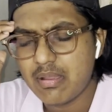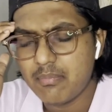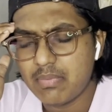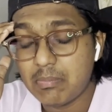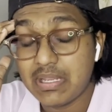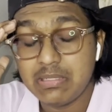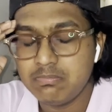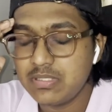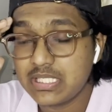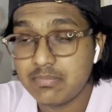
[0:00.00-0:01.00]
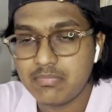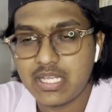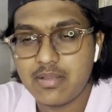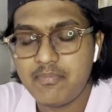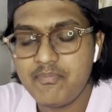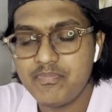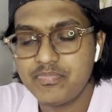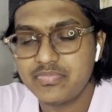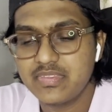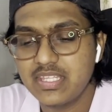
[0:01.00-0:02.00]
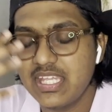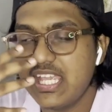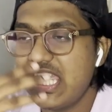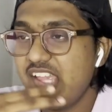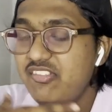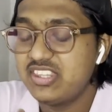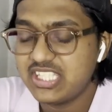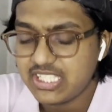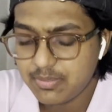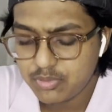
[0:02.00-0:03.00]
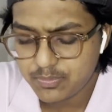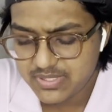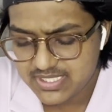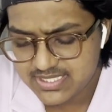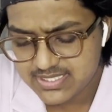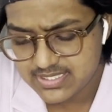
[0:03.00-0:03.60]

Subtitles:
My mind became calm. Everything came to peace.